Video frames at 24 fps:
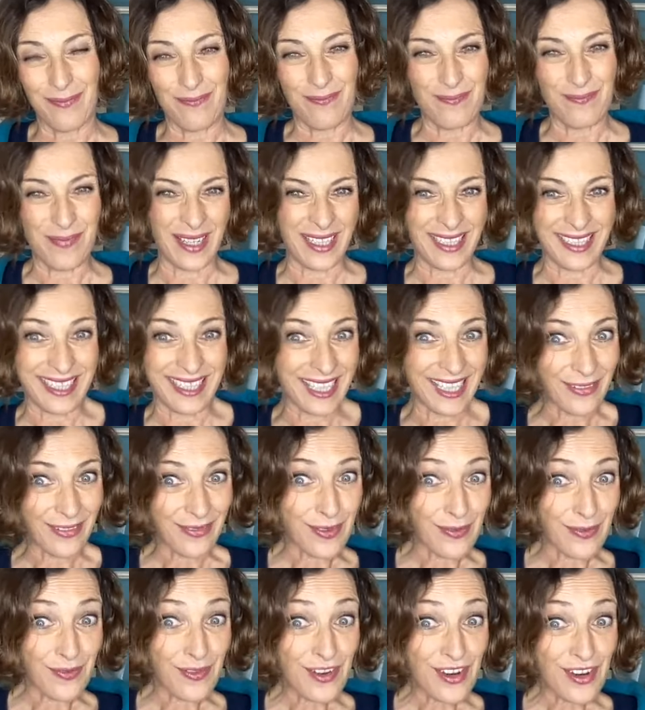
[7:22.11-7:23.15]
But get it for
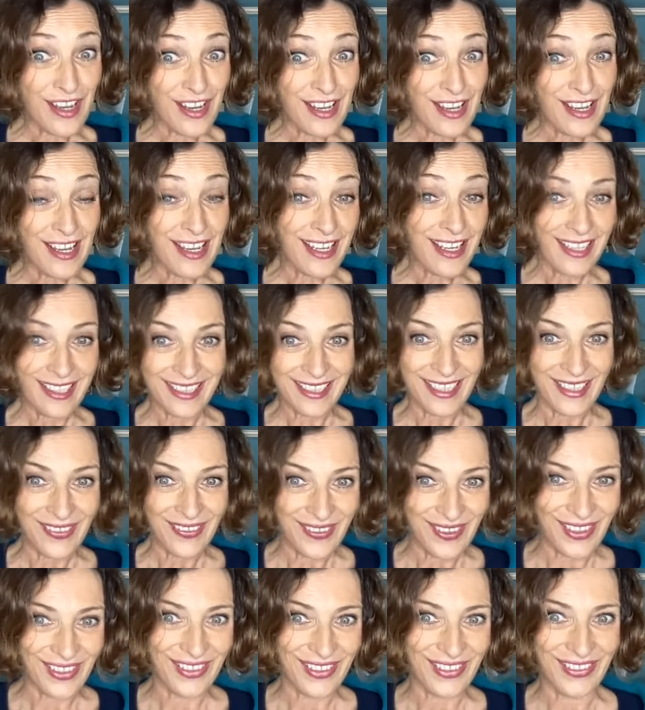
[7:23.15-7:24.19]
free if
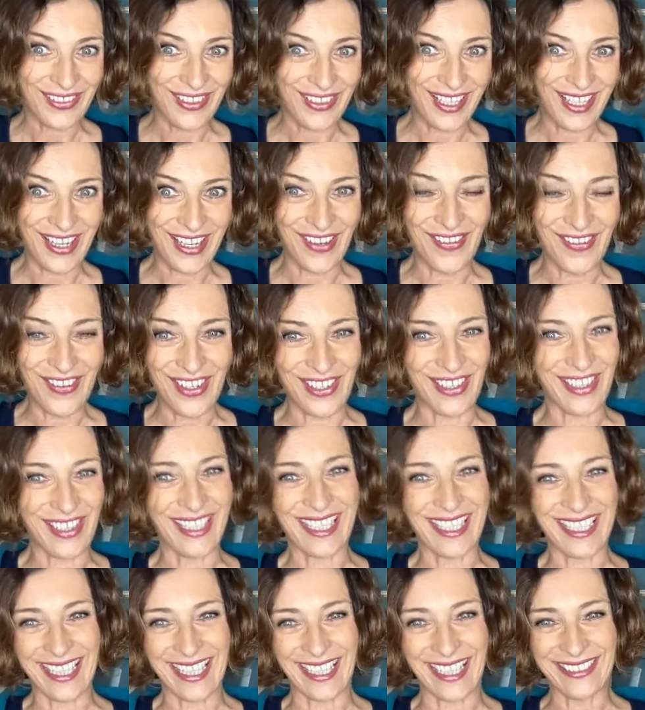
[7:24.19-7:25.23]
you come join
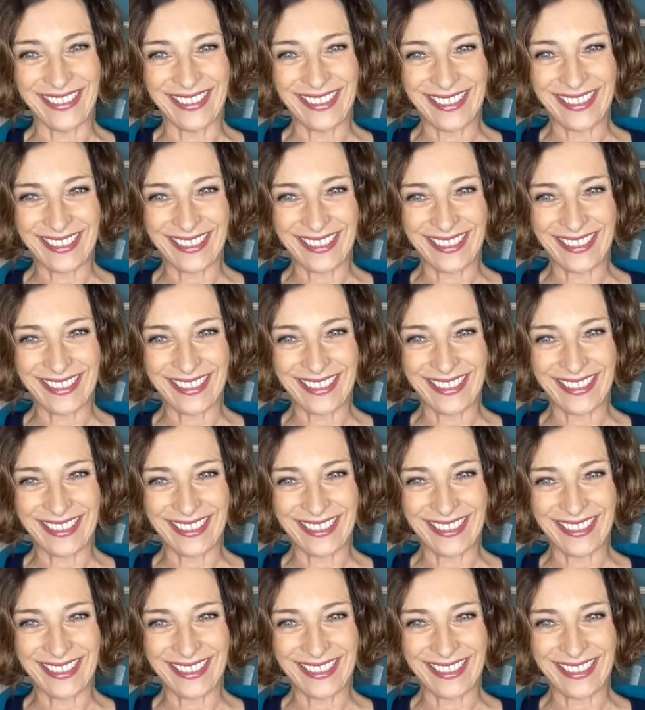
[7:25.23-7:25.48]
us now.